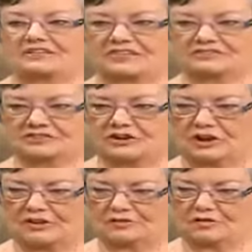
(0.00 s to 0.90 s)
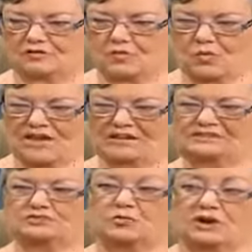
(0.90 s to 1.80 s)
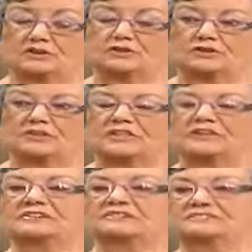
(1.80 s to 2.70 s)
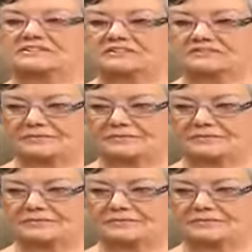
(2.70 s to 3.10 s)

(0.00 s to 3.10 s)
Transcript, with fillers: And that's on a level of awareness while you're doing the exercise.